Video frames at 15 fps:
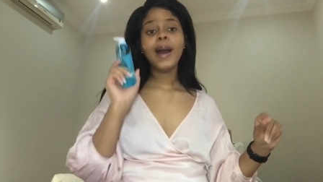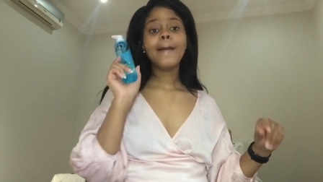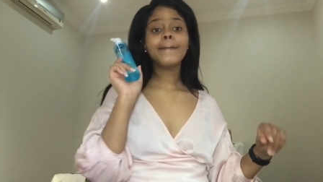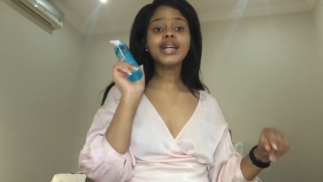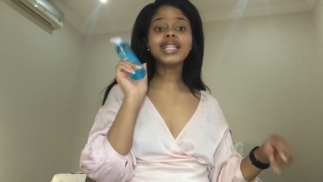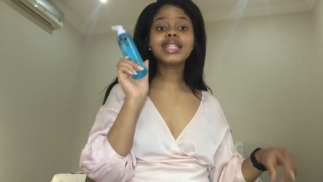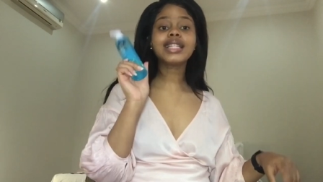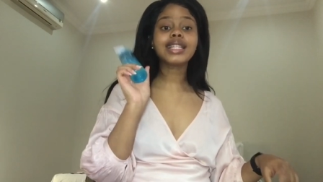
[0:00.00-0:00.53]

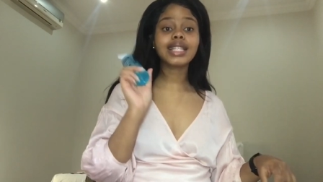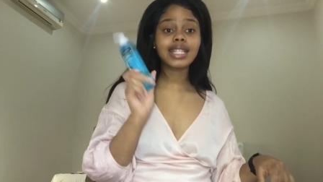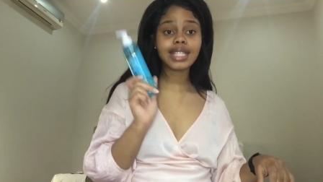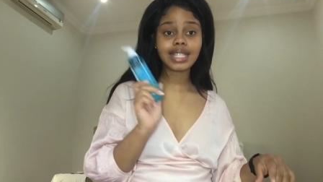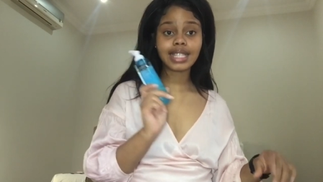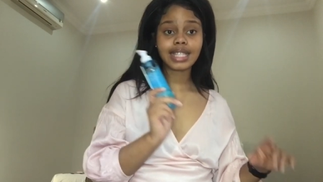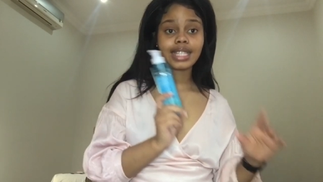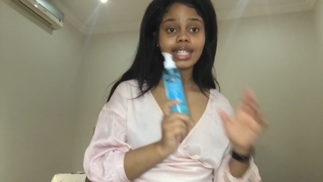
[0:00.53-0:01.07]
But
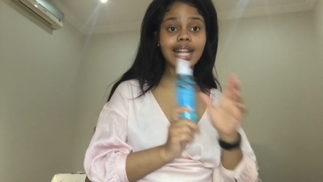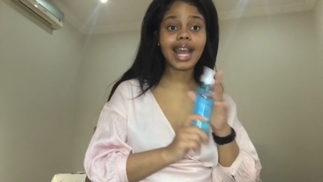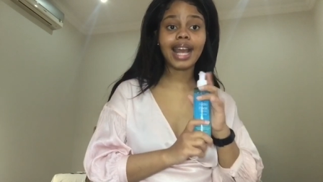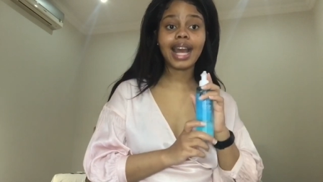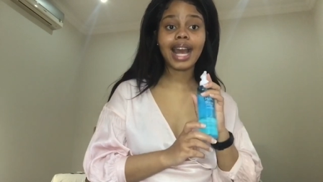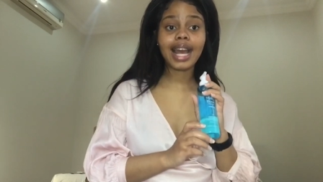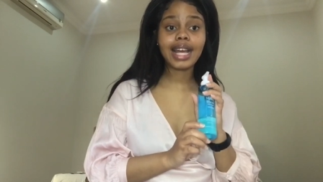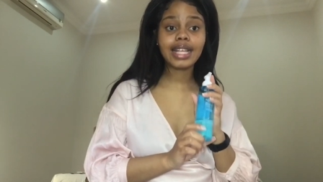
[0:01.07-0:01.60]
this, now
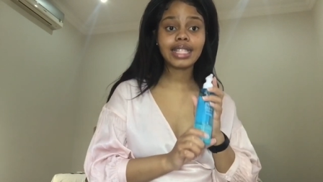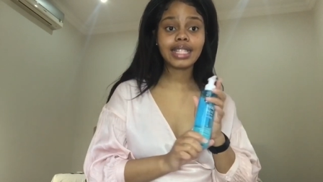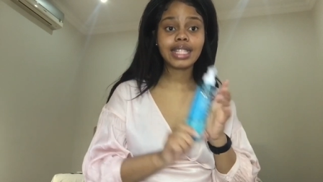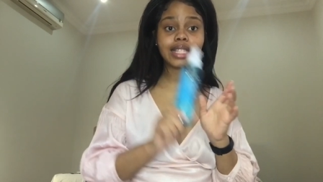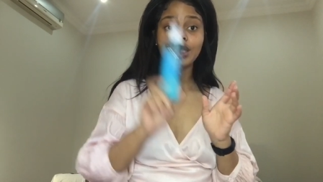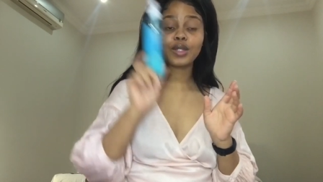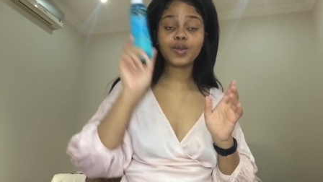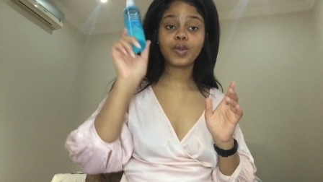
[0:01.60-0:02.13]
guys,
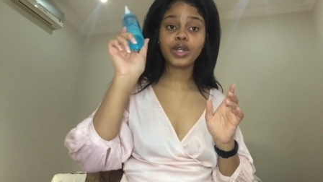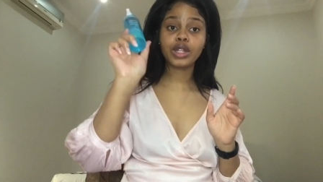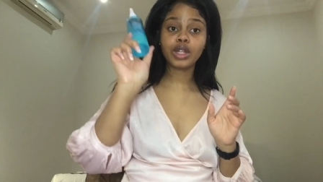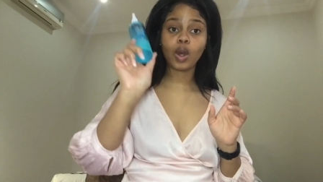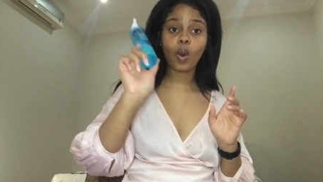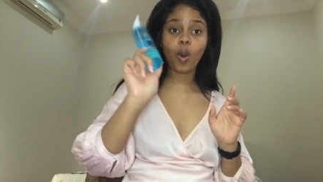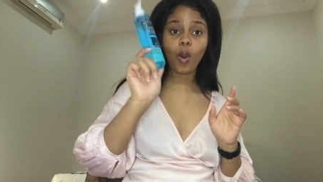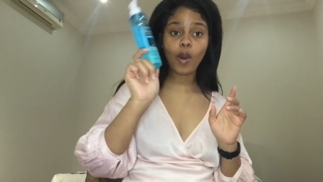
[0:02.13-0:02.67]
this is worth
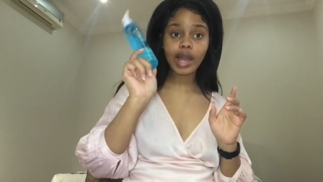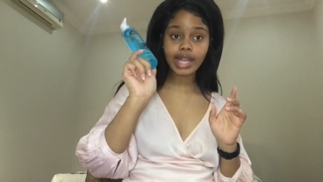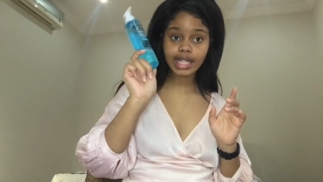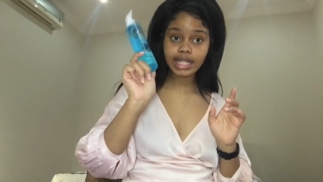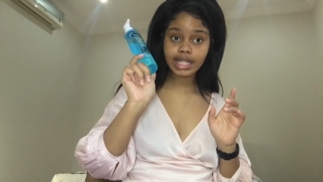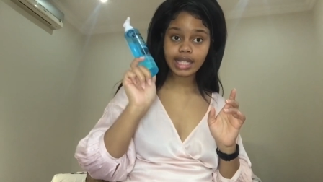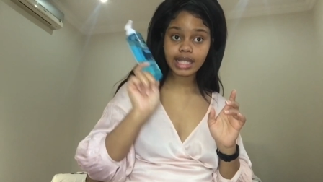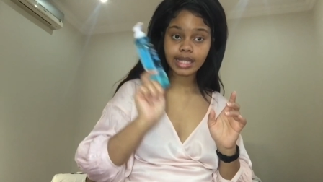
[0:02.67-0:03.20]
the
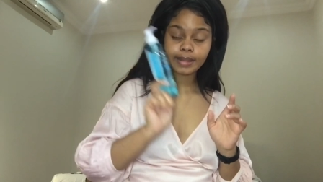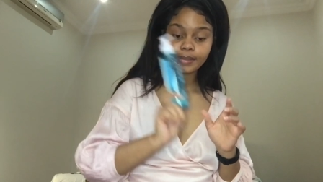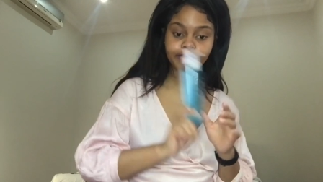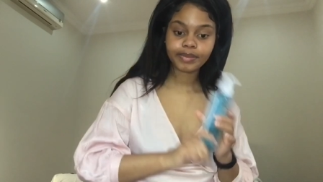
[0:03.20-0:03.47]
coins.